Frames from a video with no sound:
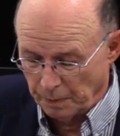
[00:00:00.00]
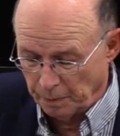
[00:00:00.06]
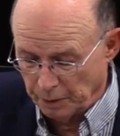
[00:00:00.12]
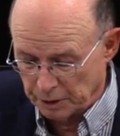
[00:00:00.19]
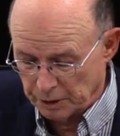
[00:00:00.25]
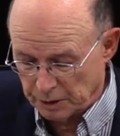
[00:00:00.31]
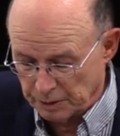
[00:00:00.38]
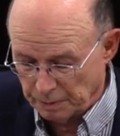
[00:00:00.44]

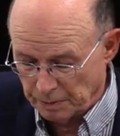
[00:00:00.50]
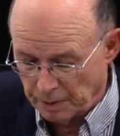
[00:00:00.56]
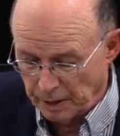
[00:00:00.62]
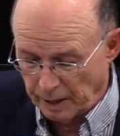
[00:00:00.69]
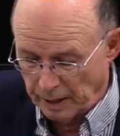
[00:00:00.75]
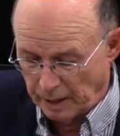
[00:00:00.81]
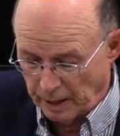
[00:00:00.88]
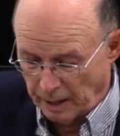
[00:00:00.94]
puts
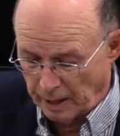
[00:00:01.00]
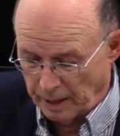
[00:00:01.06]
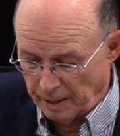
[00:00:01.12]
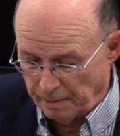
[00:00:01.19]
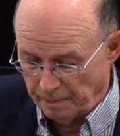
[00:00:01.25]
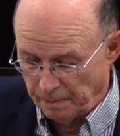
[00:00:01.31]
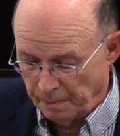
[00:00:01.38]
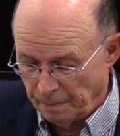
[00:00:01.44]

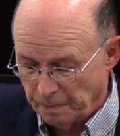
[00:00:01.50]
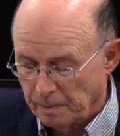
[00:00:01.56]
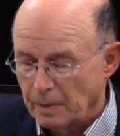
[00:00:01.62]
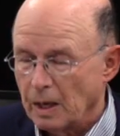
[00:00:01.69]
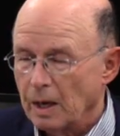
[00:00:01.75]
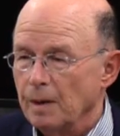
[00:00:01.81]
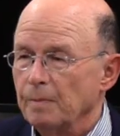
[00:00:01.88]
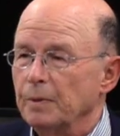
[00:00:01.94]
um,
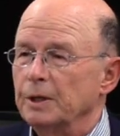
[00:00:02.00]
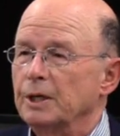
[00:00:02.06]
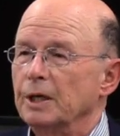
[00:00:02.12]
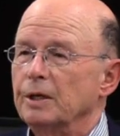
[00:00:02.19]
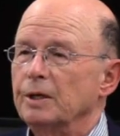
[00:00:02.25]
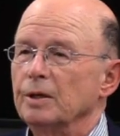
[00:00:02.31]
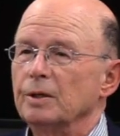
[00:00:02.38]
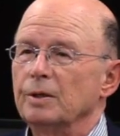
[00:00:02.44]

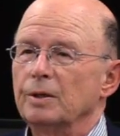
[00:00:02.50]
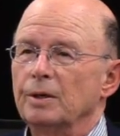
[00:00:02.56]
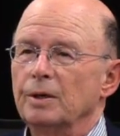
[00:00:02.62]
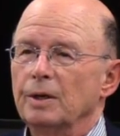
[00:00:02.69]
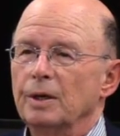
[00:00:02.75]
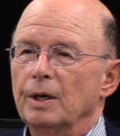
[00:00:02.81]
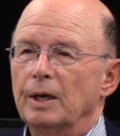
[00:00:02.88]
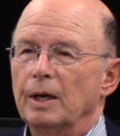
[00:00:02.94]

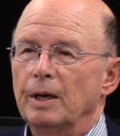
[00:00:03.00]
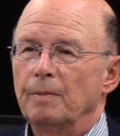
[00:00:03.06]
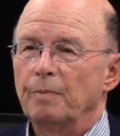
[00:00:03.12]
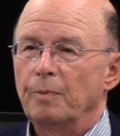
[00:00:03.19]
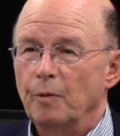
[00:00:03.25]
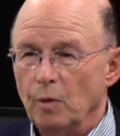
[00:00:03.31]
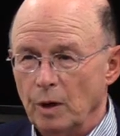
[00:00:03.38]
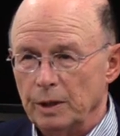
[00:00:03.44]
particular
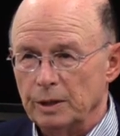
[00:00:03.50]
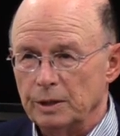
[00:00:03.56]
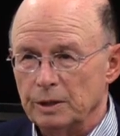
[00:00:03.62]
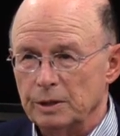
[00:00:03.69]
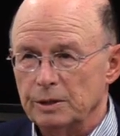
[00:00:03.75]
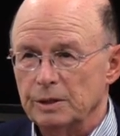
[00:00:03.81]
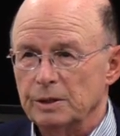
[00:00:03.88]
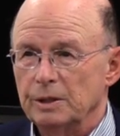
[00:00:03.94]

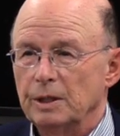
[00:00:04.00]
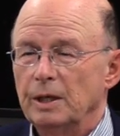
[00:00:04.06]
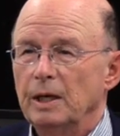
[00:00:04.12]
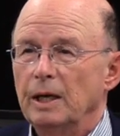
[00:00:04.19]
importance